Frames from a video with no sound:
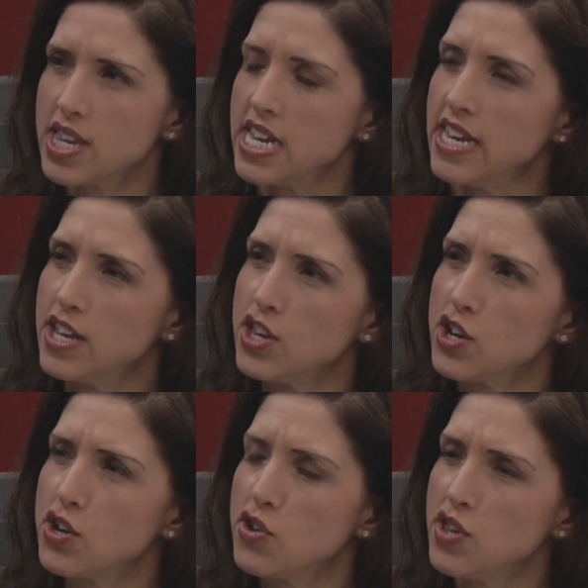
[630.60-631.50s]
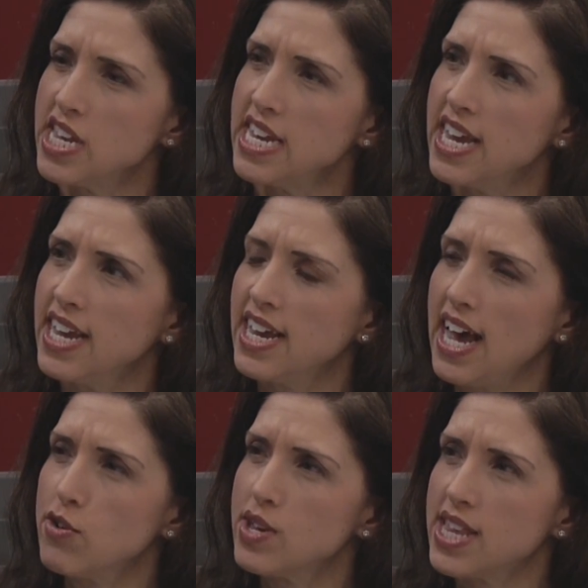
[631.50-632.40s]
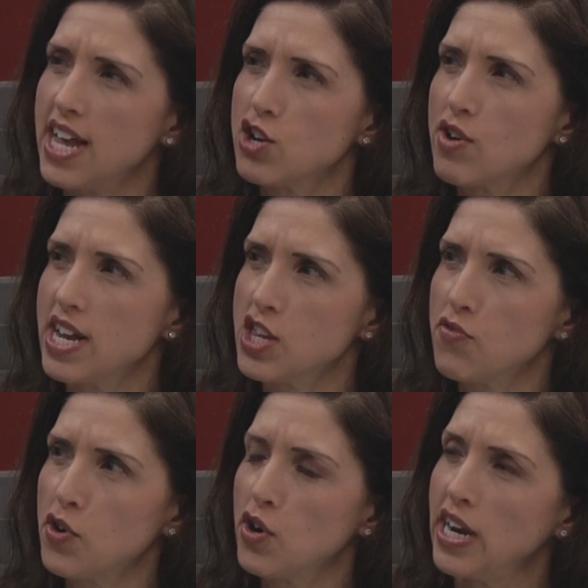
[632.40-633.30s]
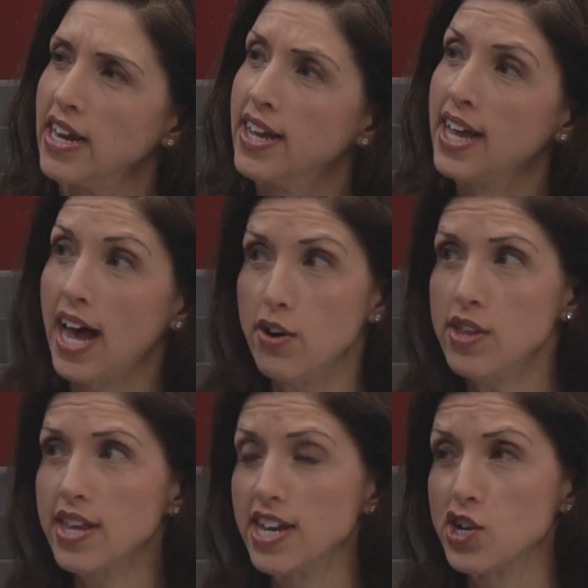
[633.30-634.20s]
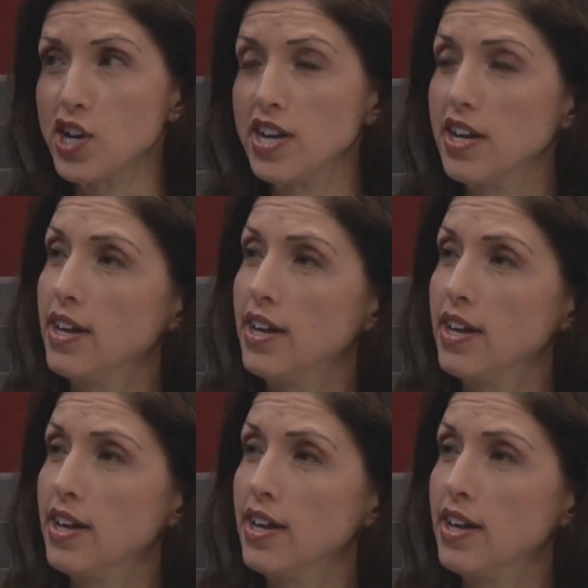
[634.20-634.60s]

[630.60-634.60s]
skills are you seeing? How is that transferring out of the kitchen?